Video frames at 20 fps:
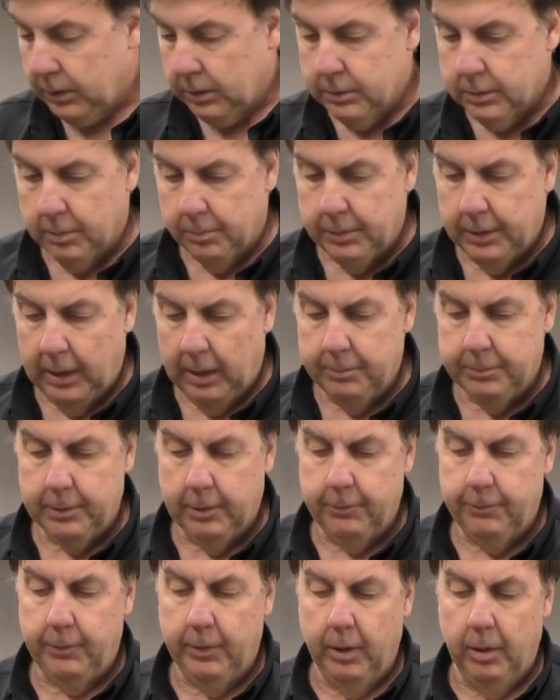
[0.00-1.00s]
Sometimes they
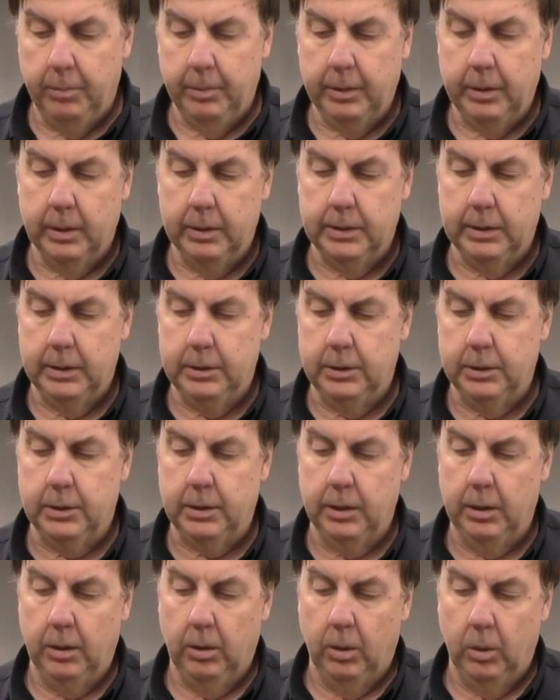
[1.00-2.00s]
fail because they just
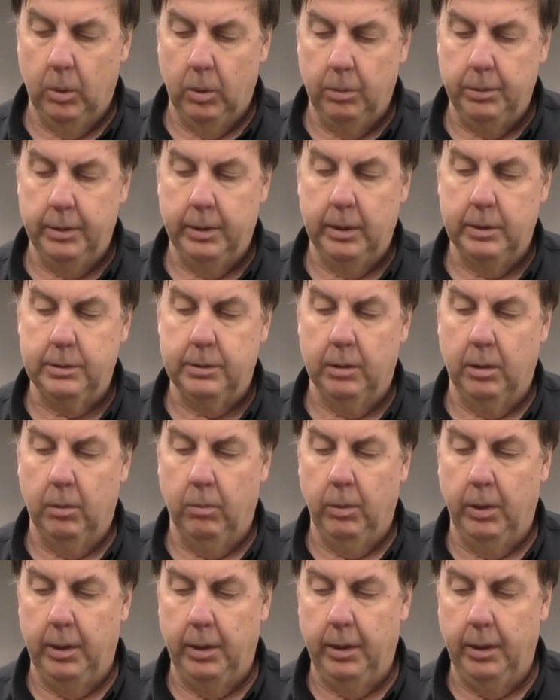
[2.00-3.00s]
get old and they start
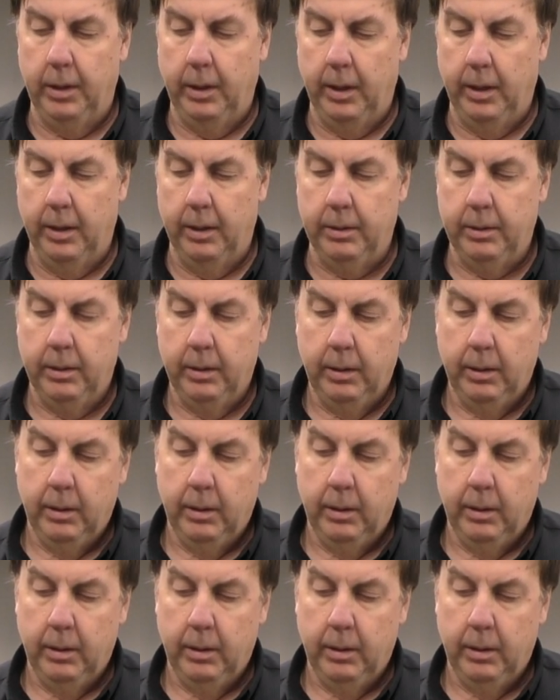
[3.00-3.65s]
wearing out.